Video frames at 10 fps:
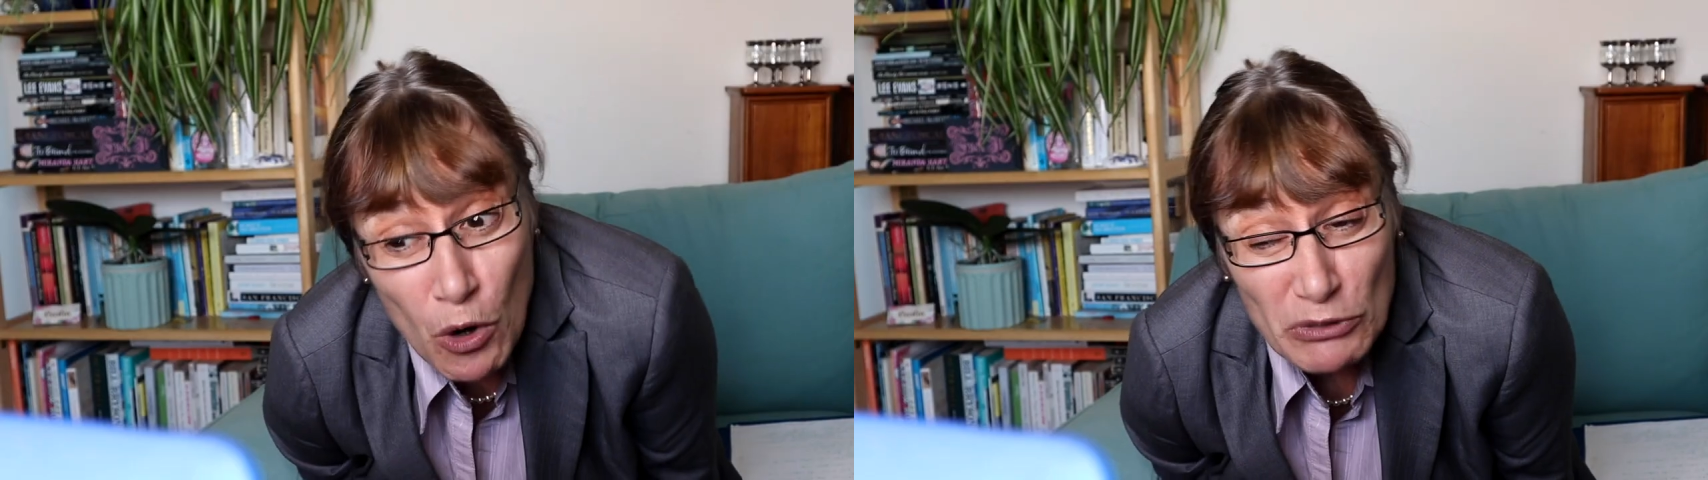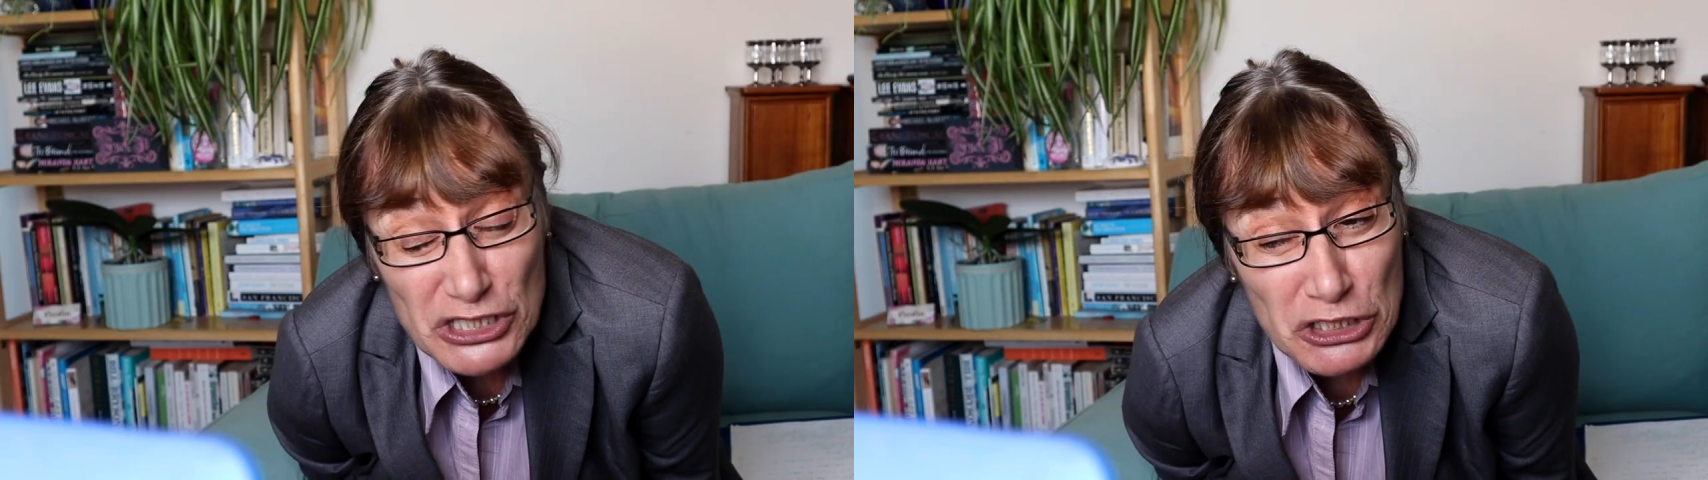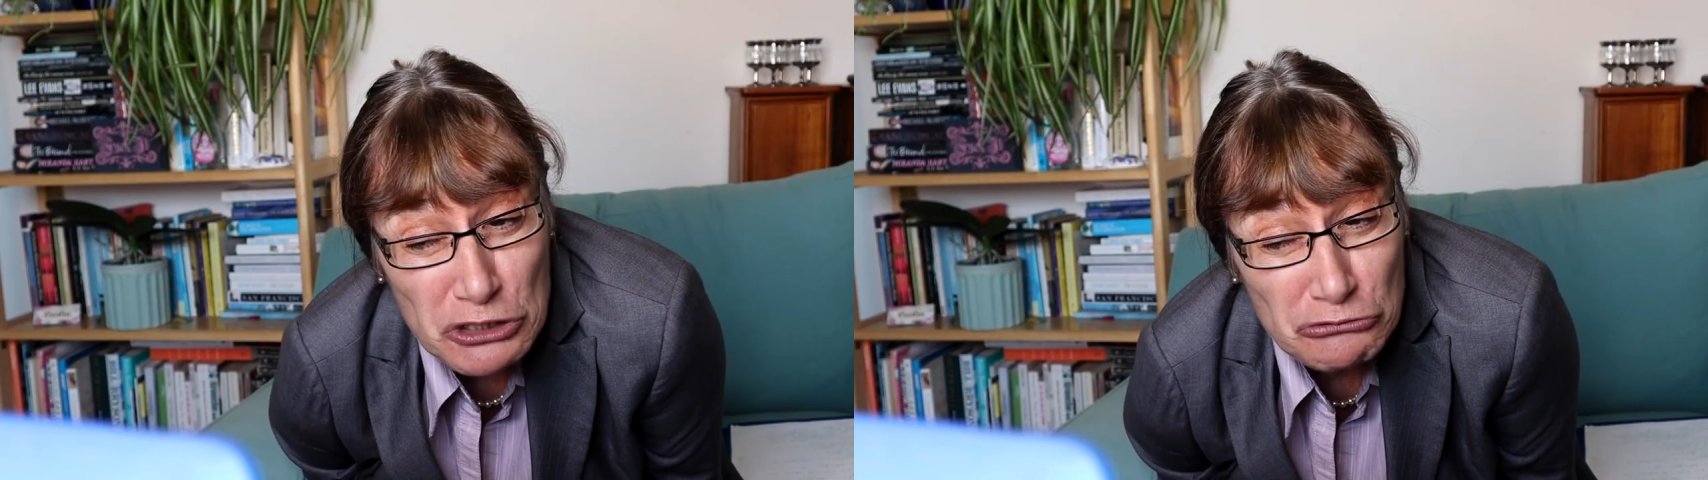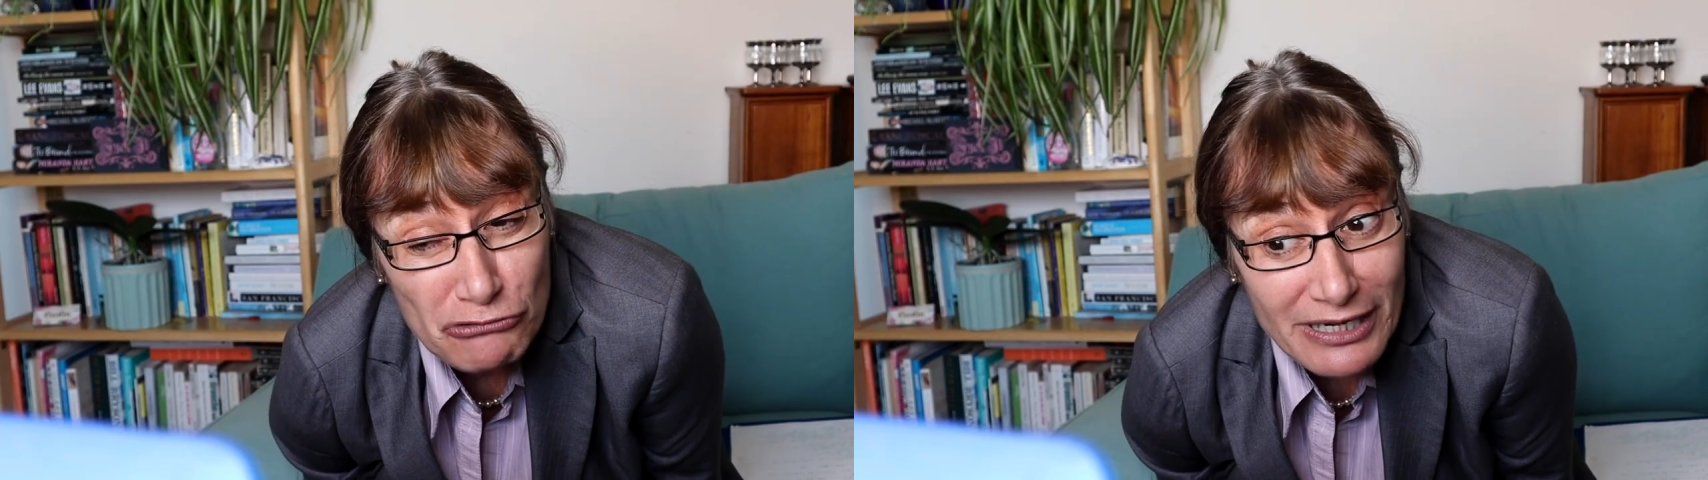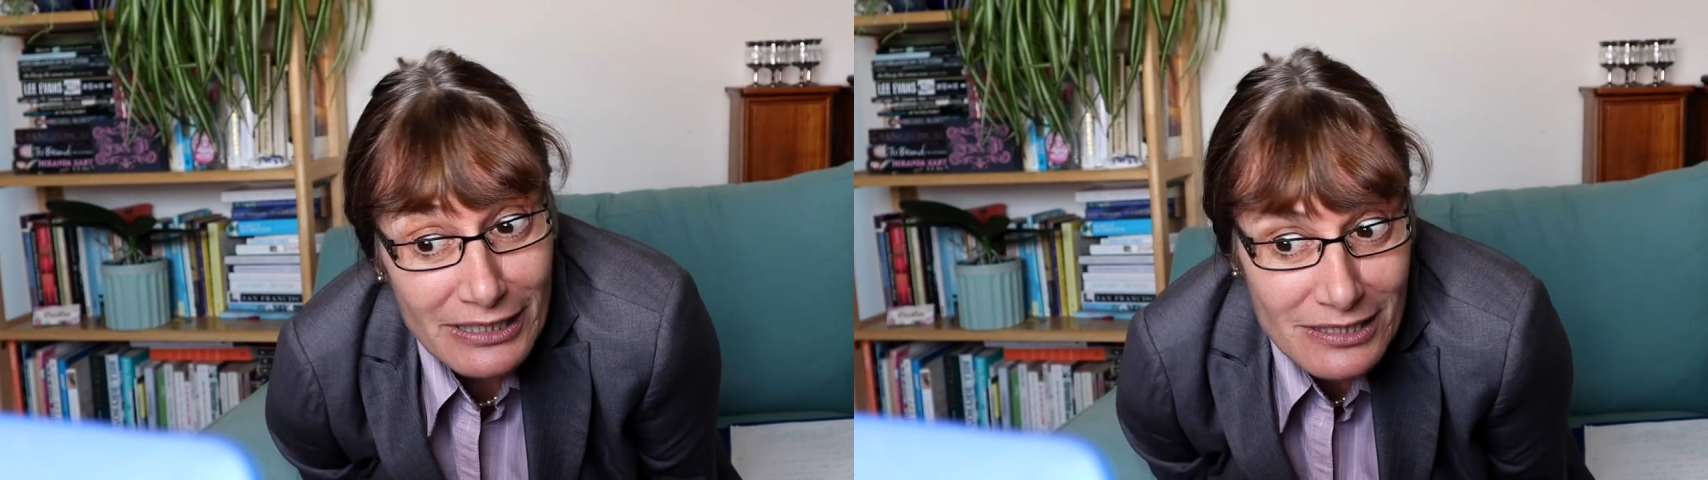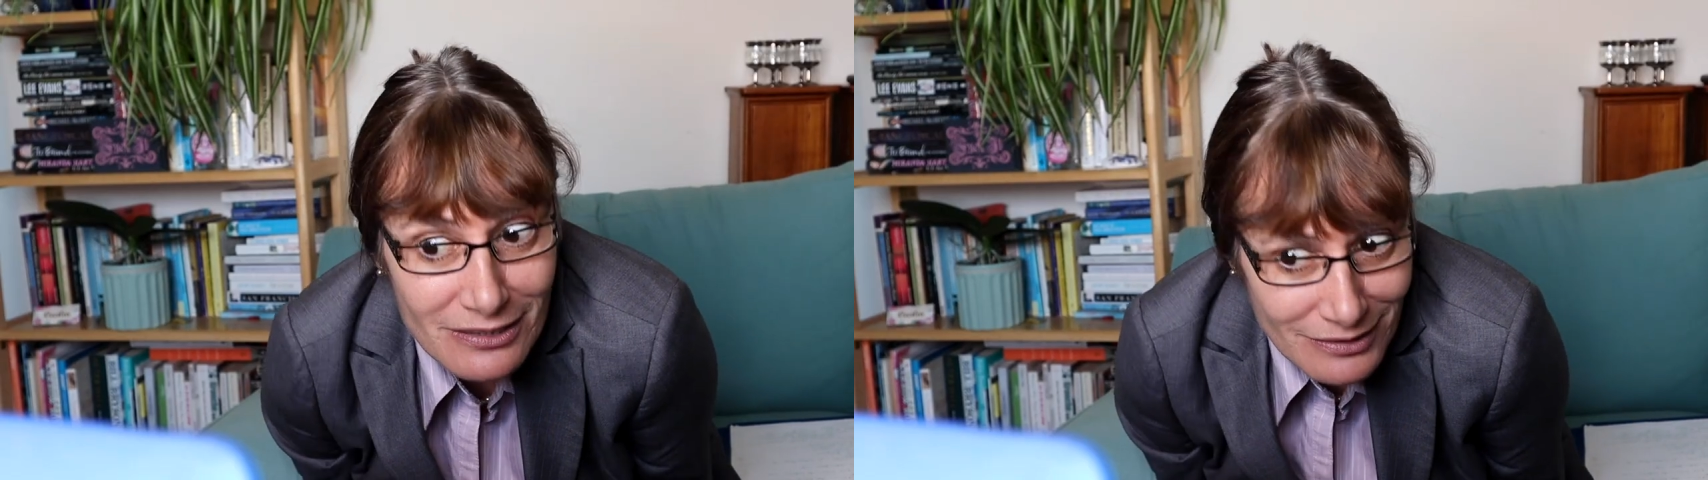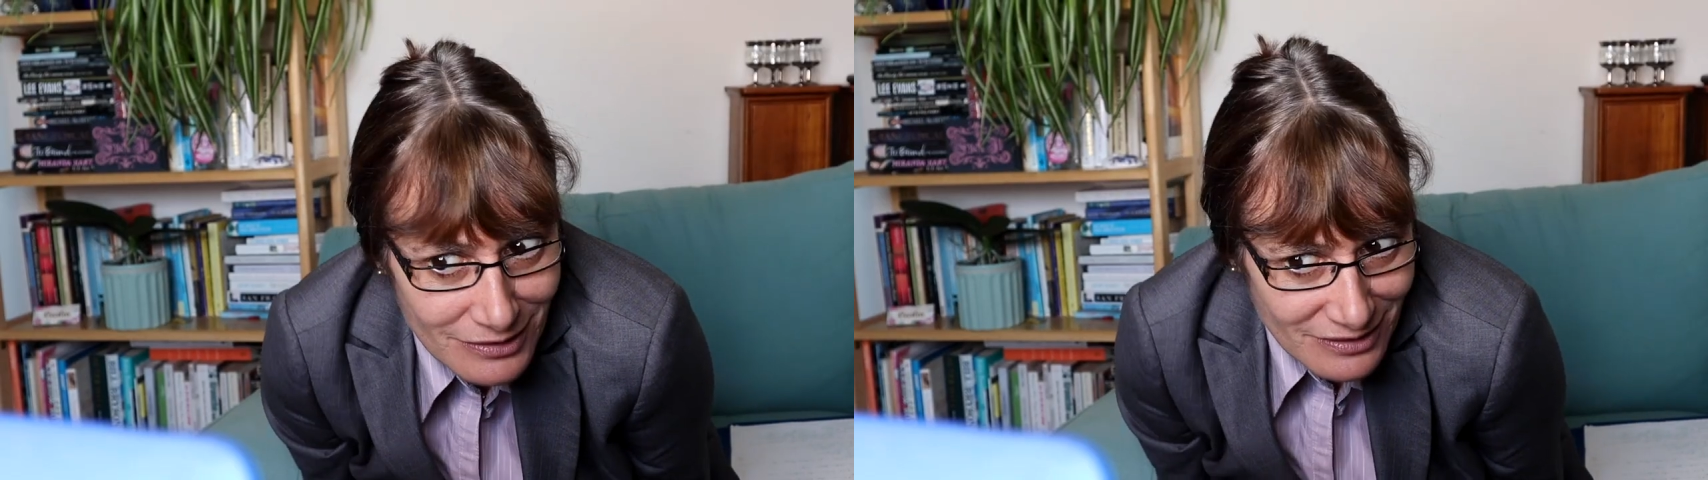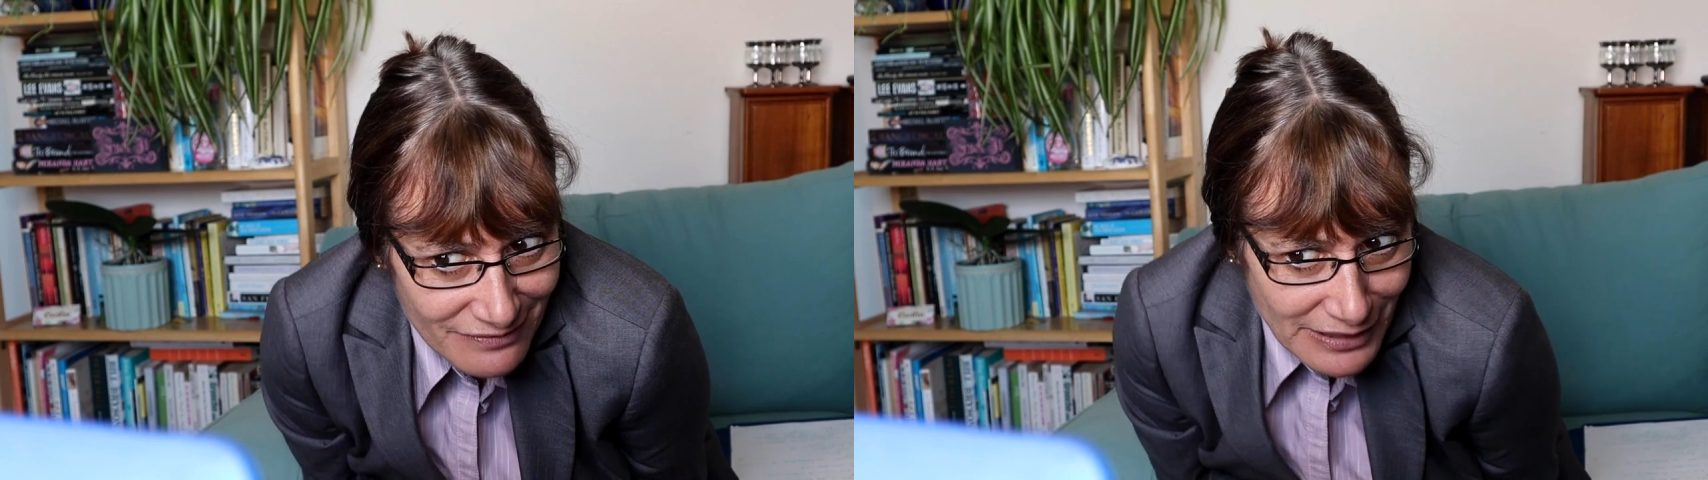was your
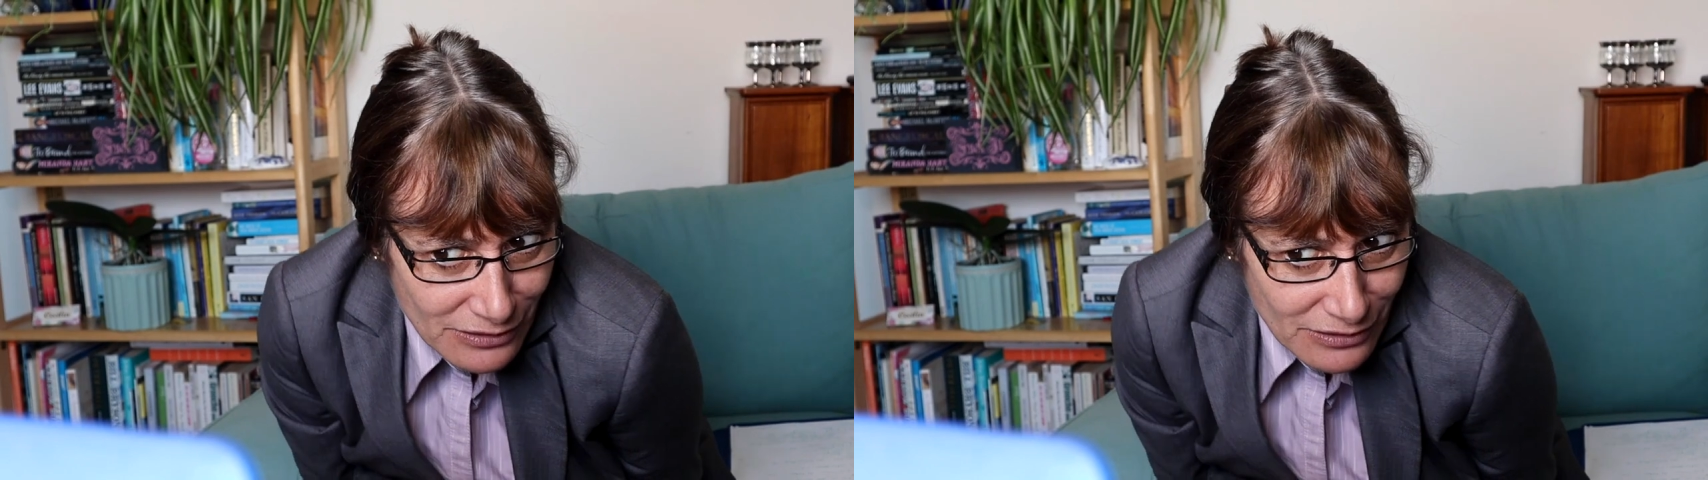craziest